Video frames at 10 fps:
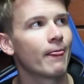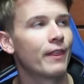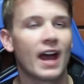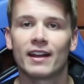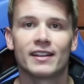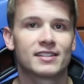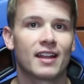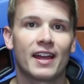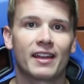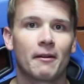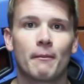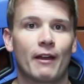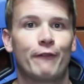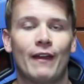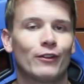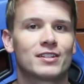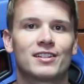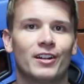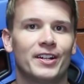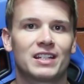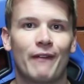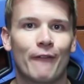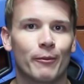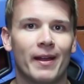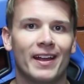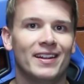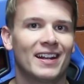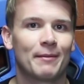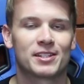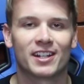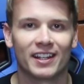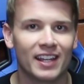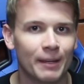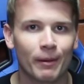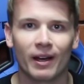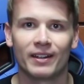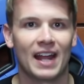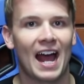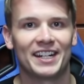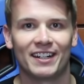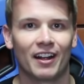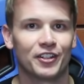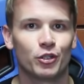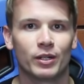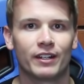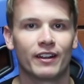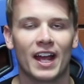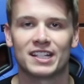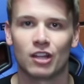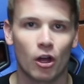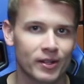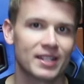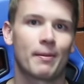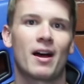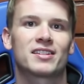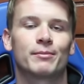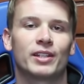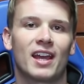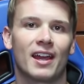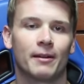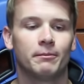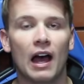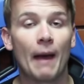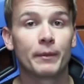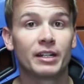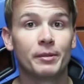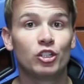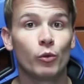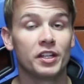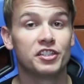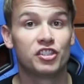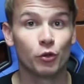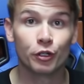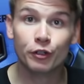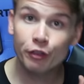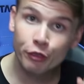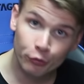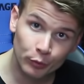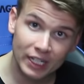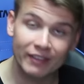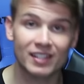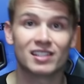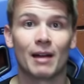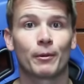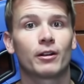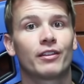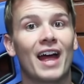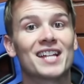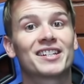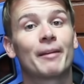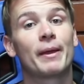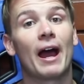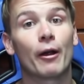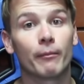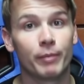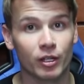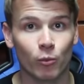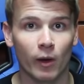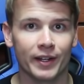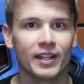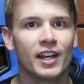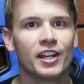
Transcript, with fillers: that is like my favorite series I've ever made, and I'm just gonna keep on adding on to it as long as I possibly can. I'm gonna be doing ZOOTR 3 this summer. That's gonna be our big one.